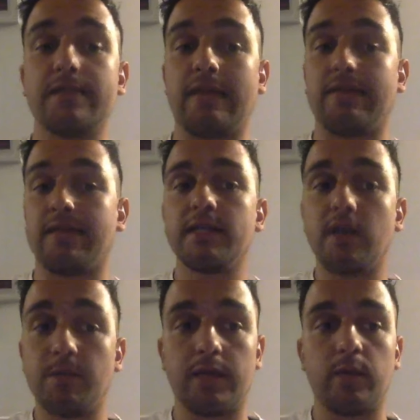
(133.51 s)
that this
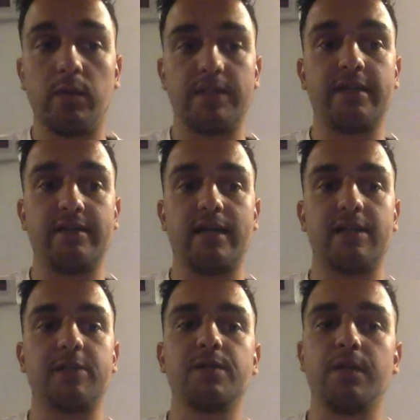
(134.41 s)
object will be
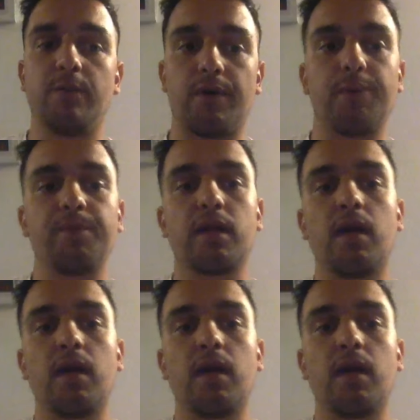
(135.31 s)
serialized to CBOR,